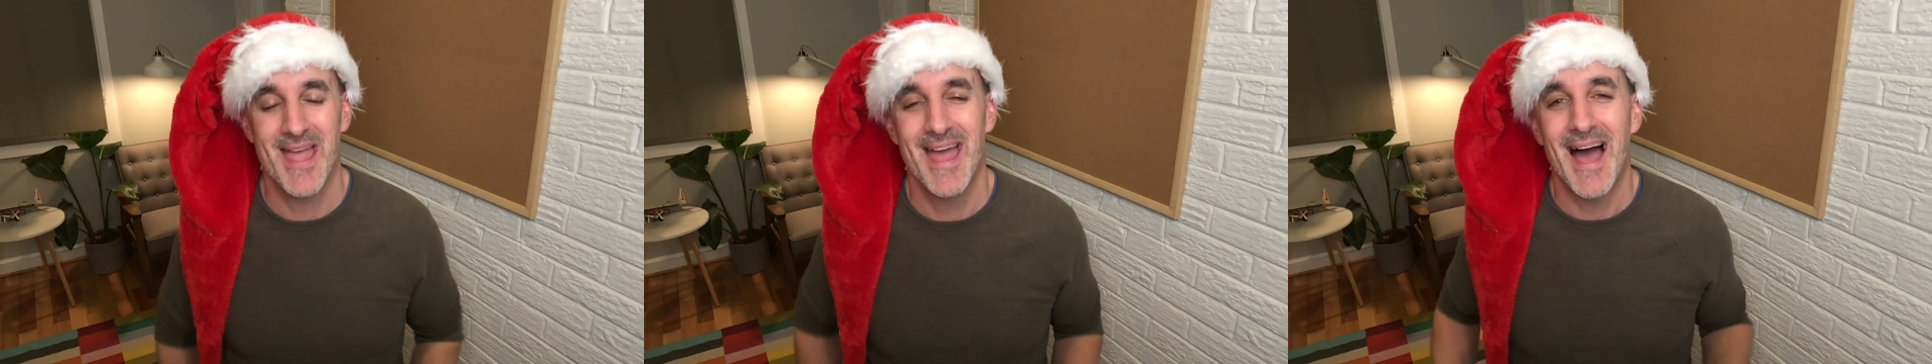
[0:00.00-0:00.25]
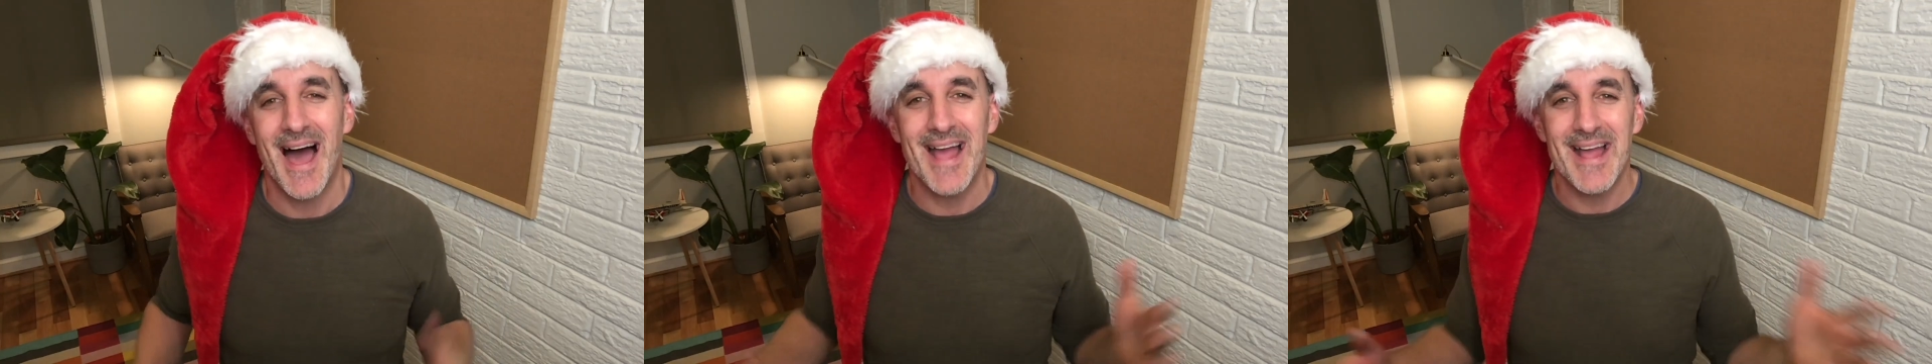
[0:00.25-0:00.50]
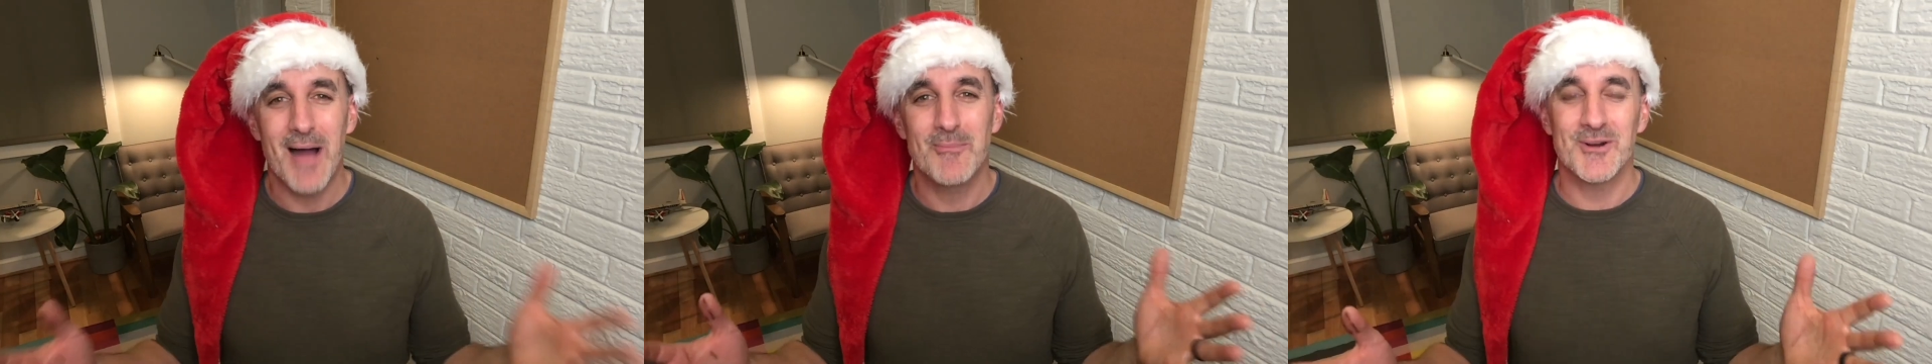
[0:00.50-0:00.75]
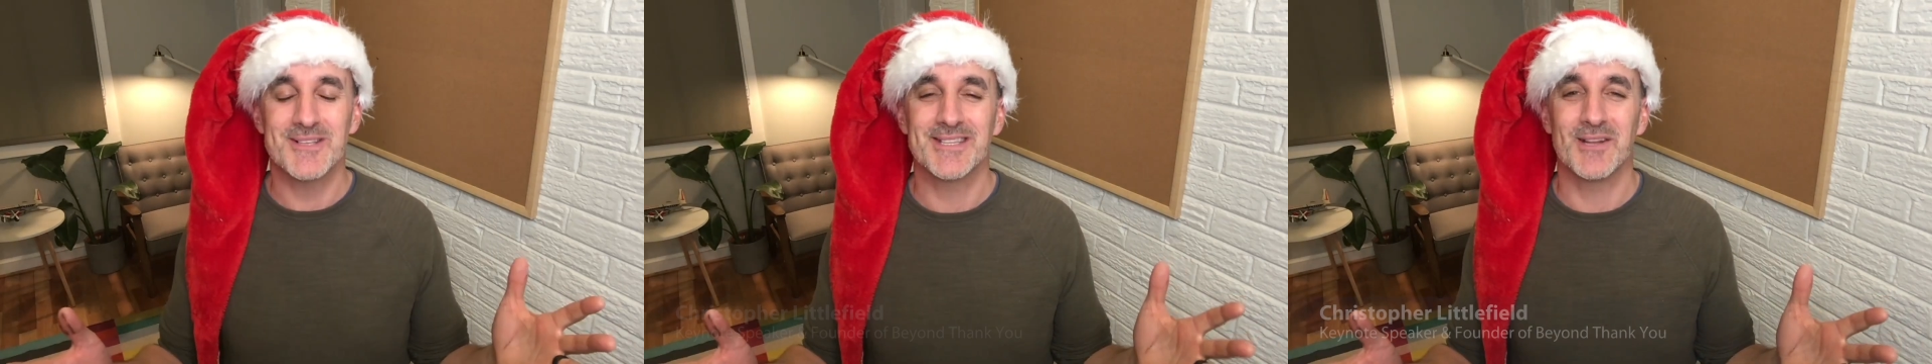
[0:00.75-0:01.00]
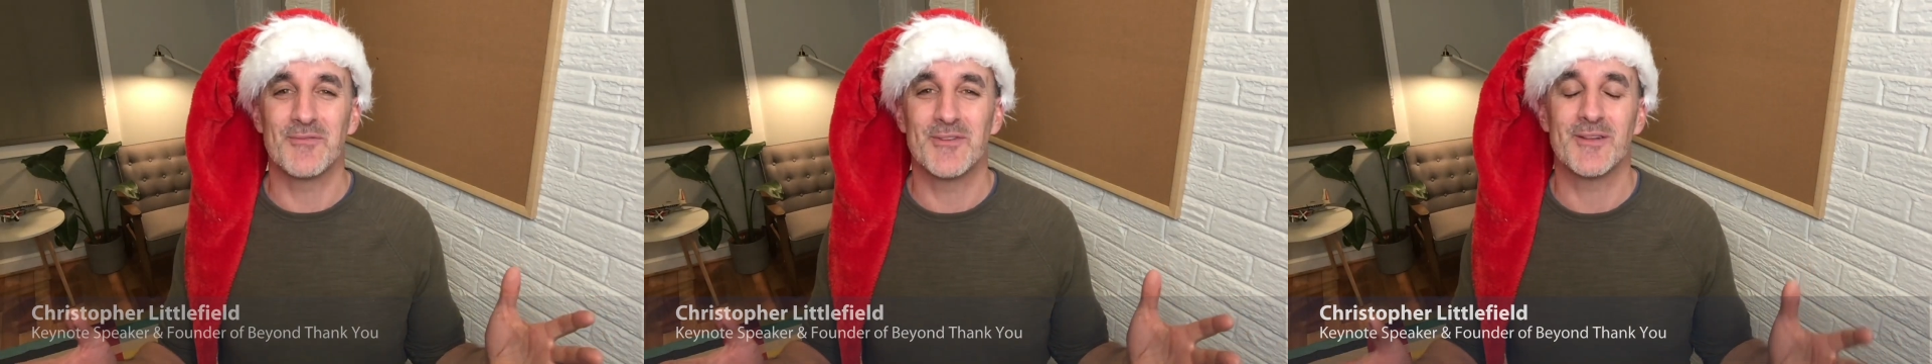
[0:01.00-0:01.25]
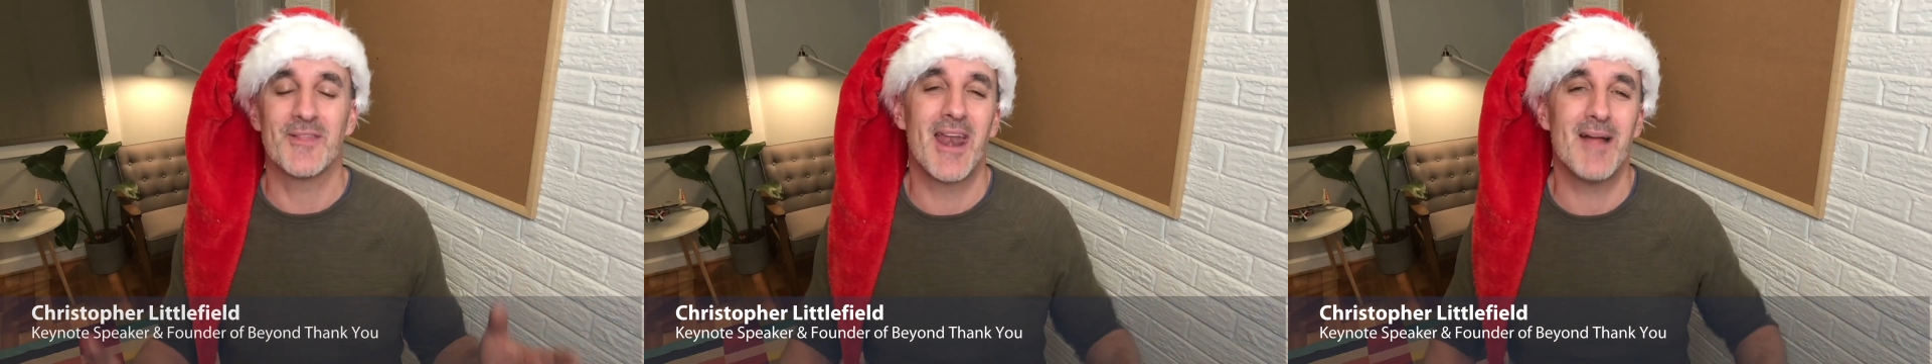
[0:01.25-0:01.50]
Hi, I'm Chris
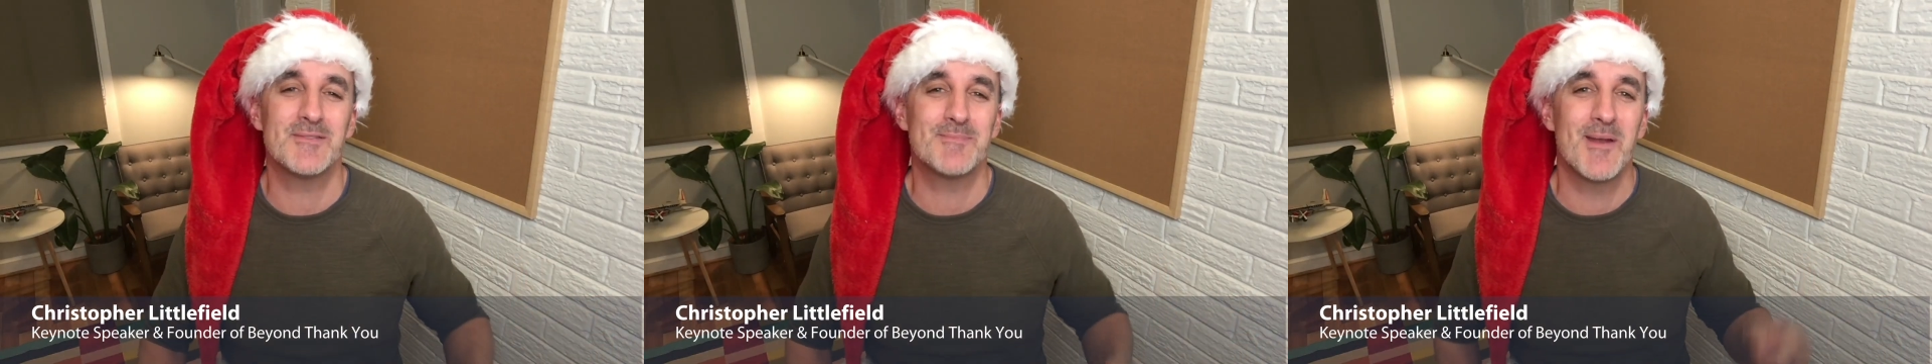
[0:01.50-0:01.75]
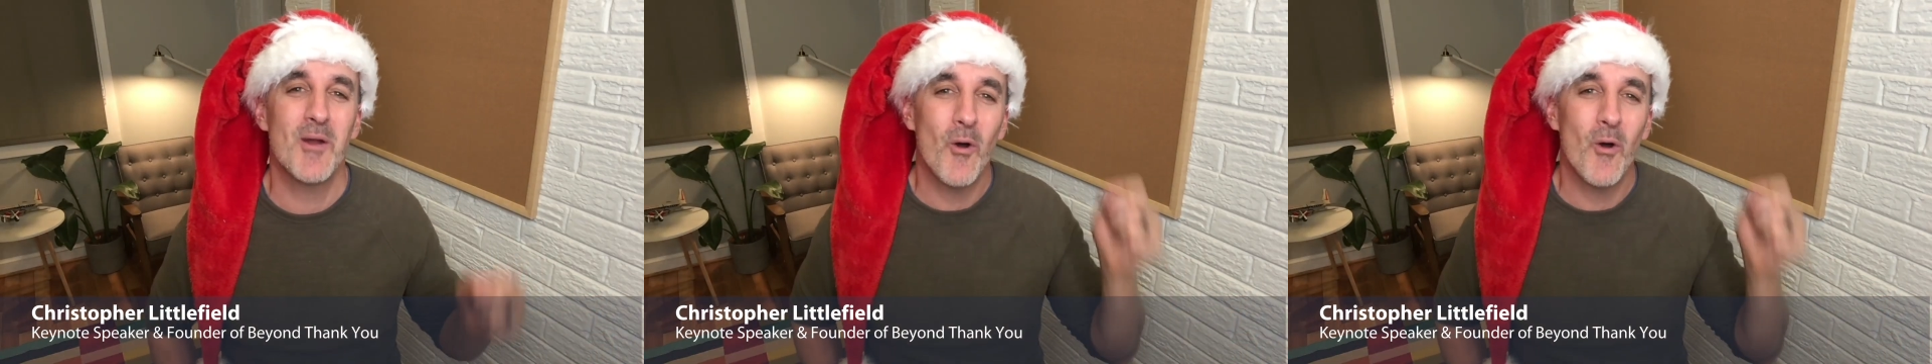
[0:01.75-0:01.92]
Littlefield, and I've spent